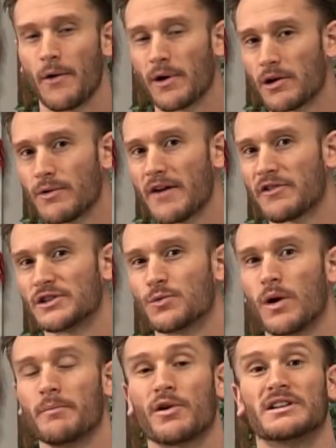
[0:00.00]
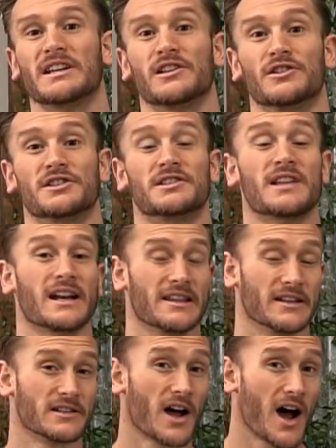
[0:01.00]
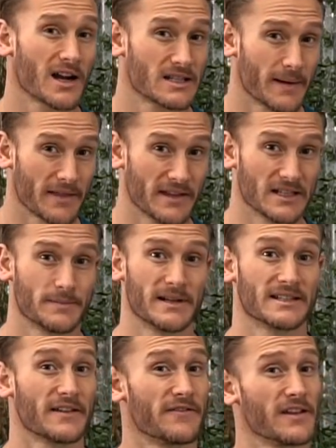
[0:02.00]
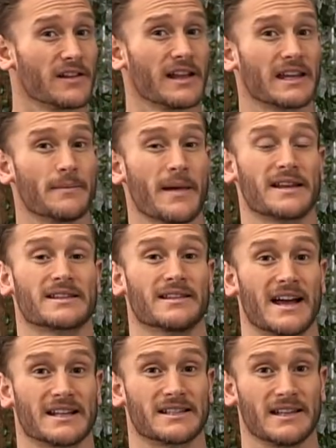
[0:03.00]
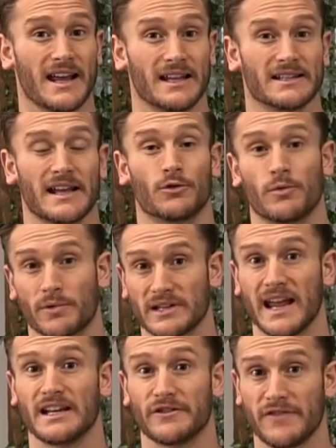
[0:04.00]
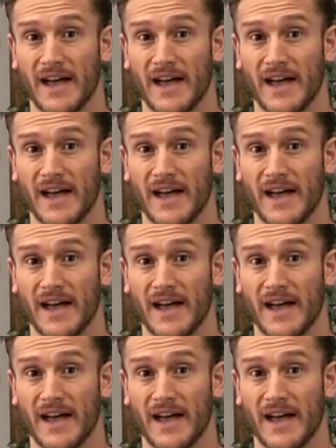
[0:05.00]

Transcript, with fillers: I want to reference one particular study that talks about this because I feel like it makes a lot of sense and it will pertain to